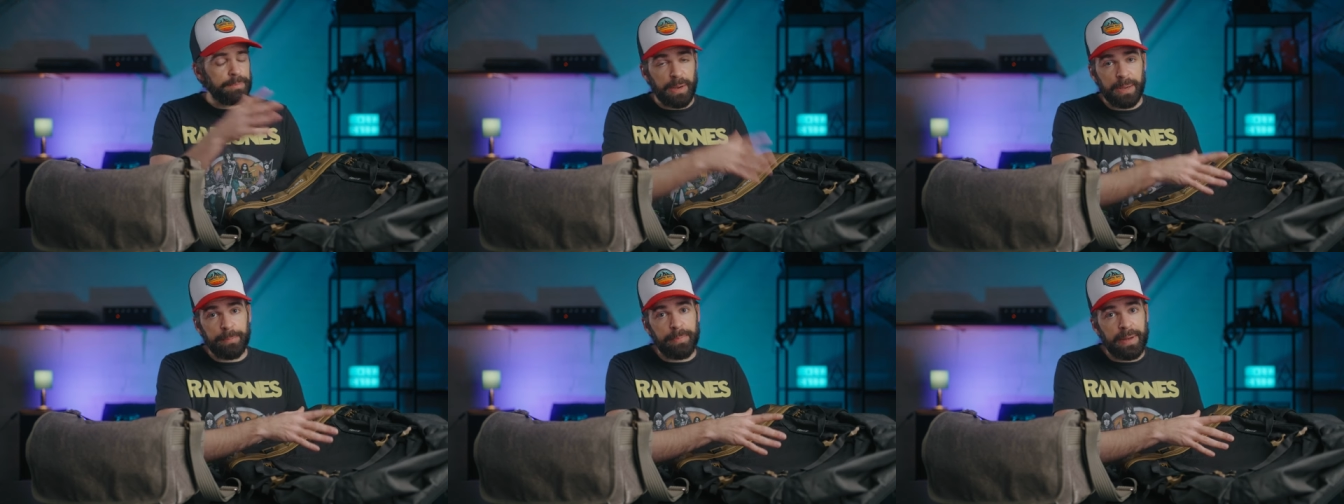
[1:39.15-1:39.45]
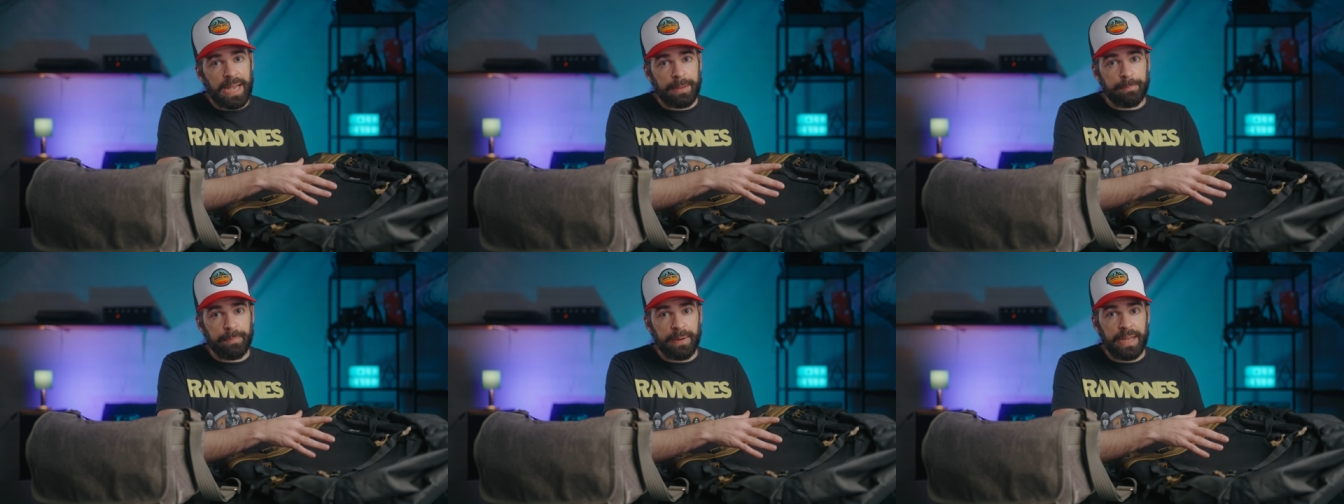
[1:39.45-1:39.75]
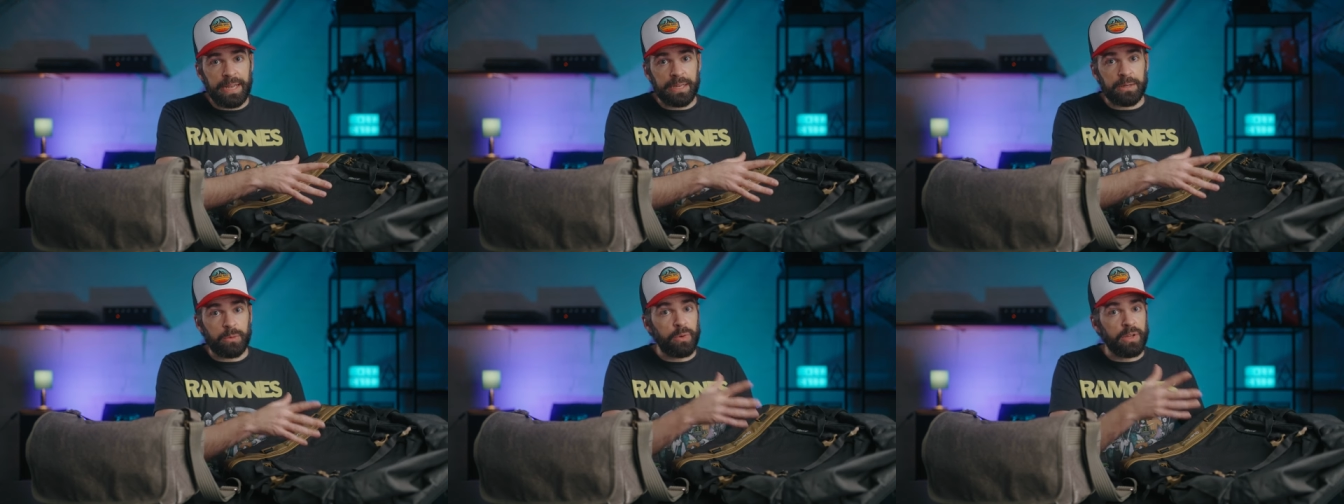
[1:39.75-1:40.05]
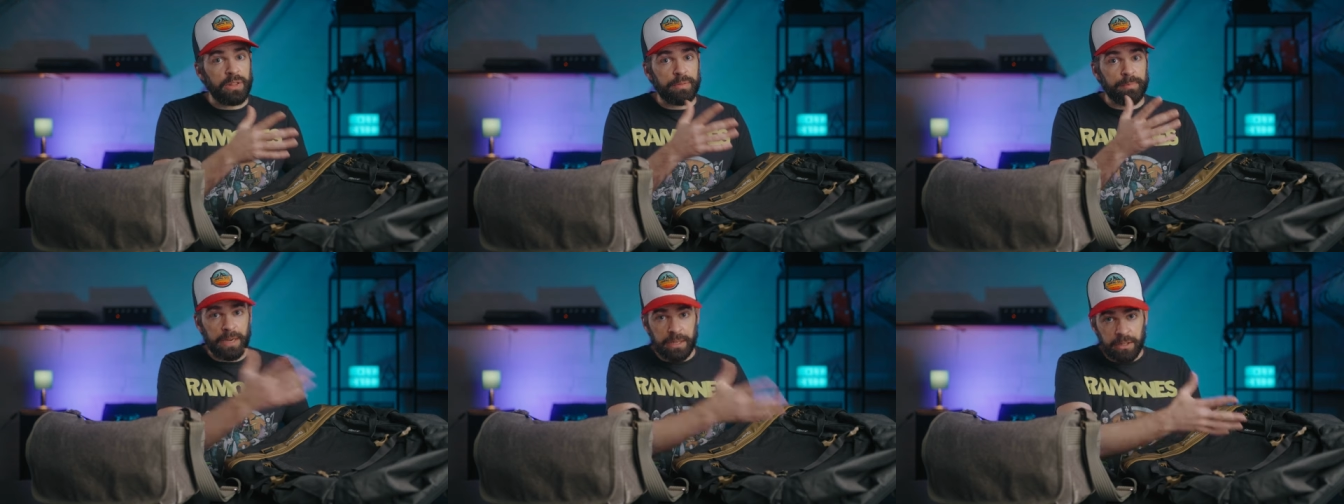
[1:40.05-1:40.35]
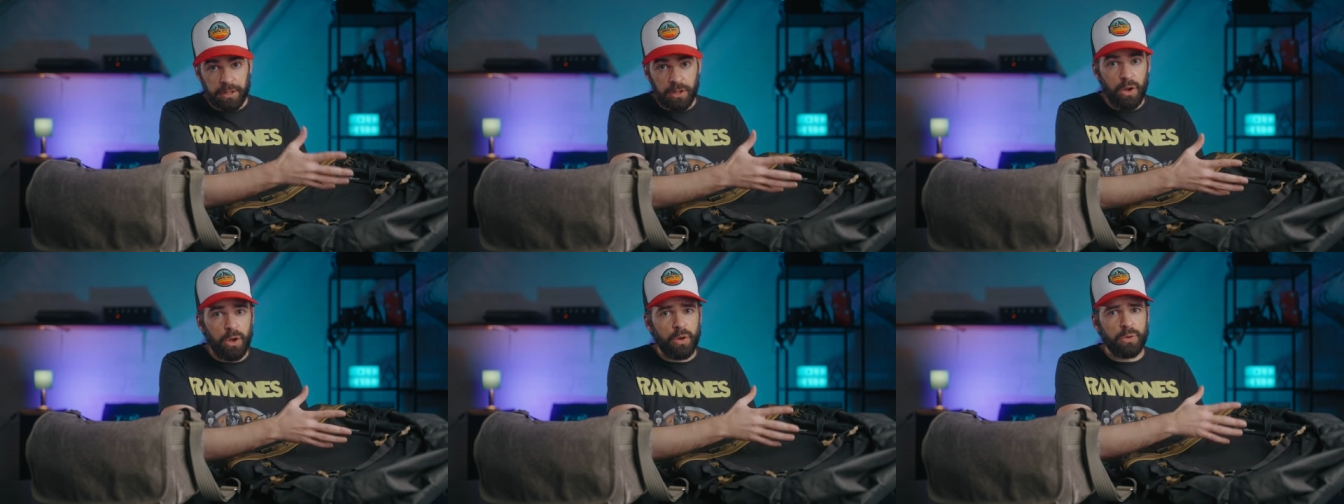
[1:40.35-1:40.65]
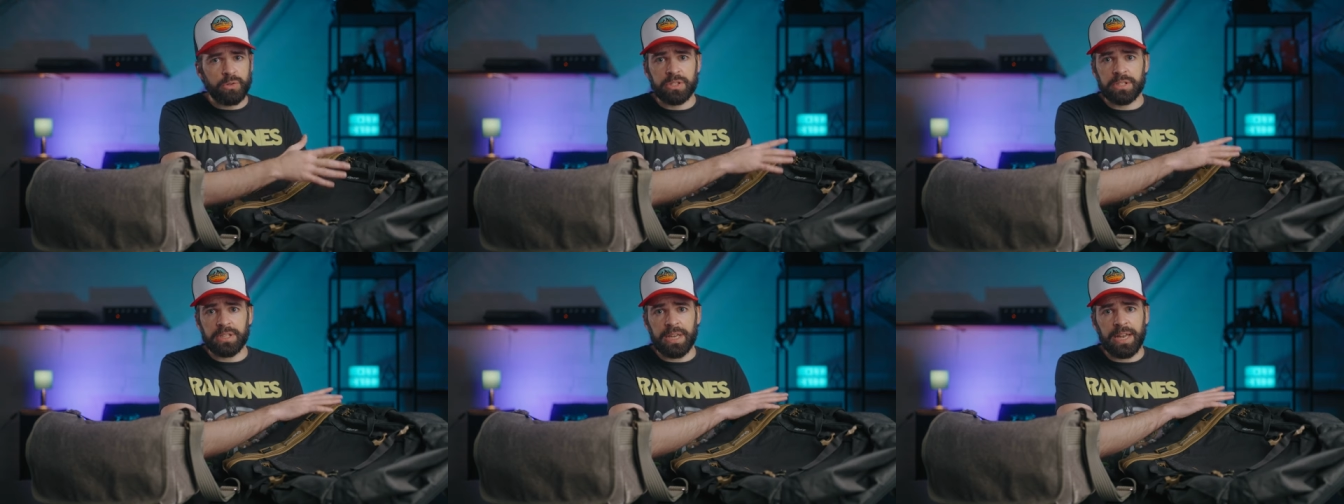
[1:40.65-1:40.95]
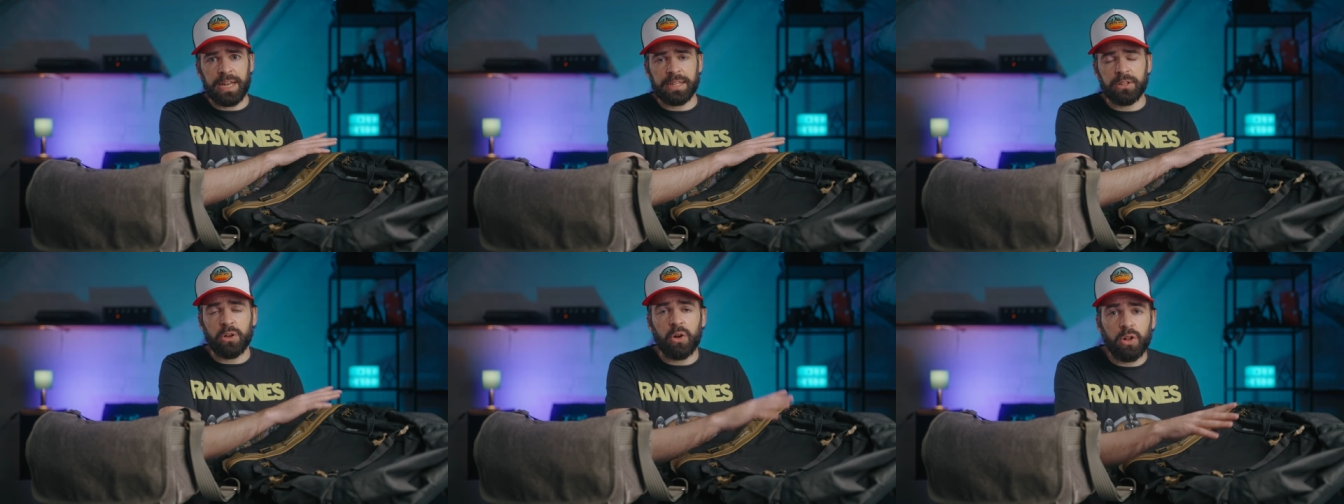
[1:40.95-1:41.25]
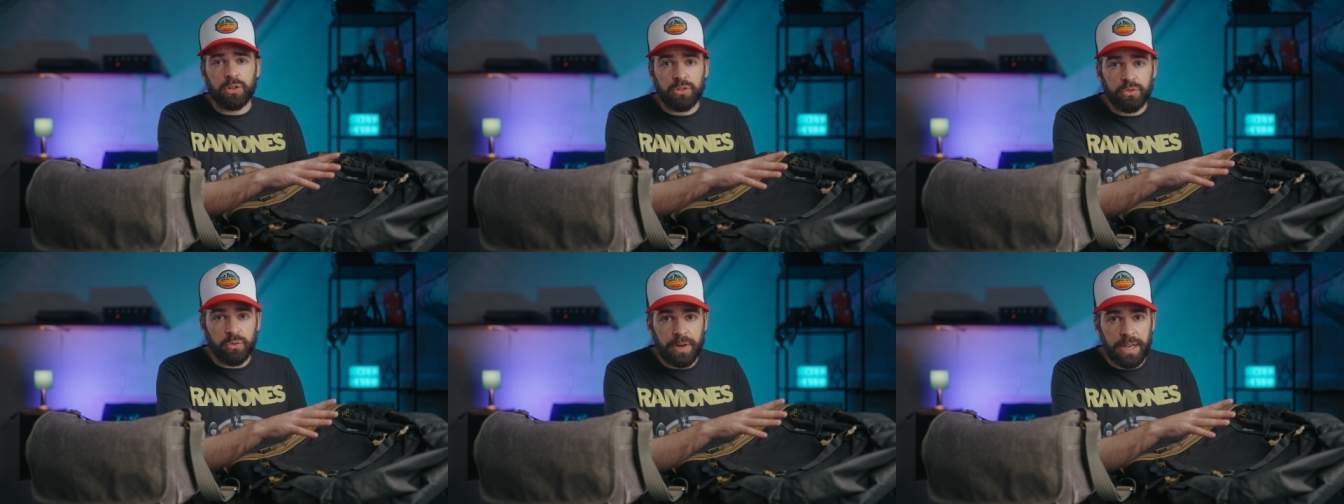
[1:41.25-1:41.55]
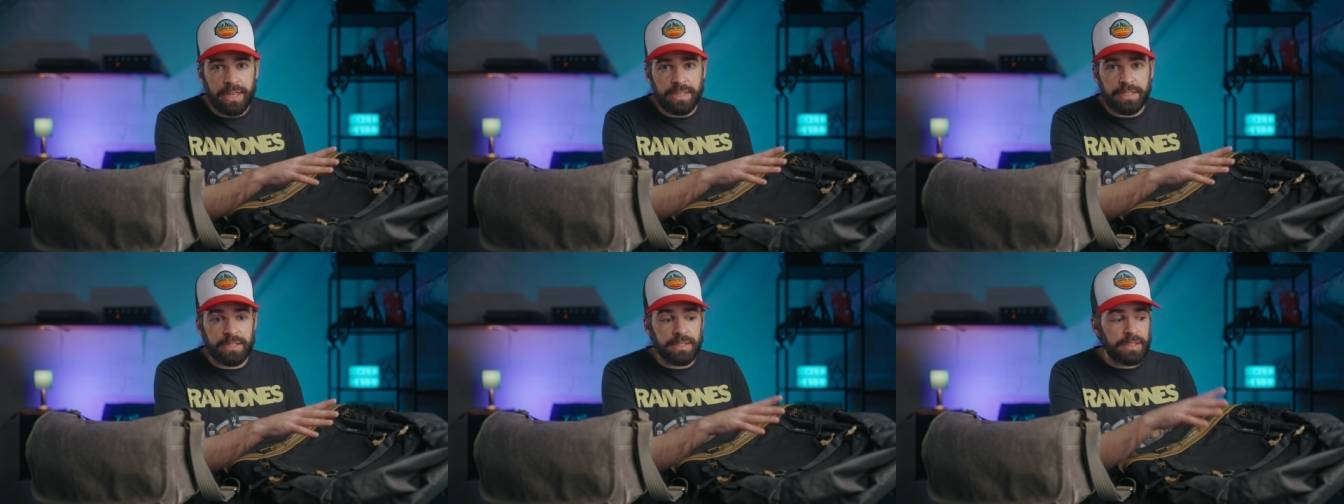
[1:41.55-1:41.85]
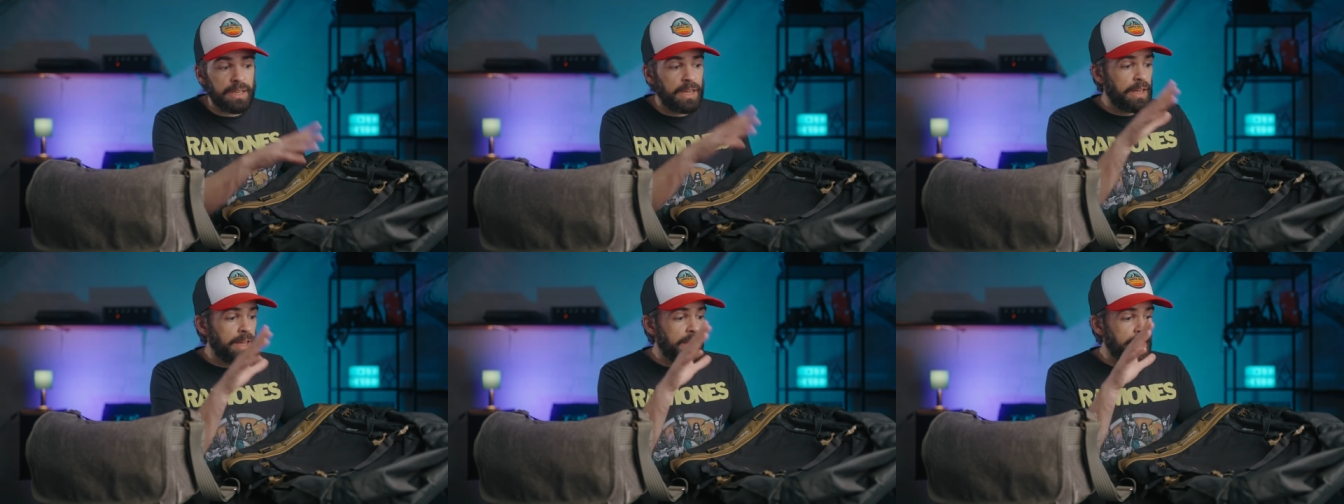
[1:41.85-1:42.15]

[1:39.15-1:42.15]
my backpack with my clothes and all the rest.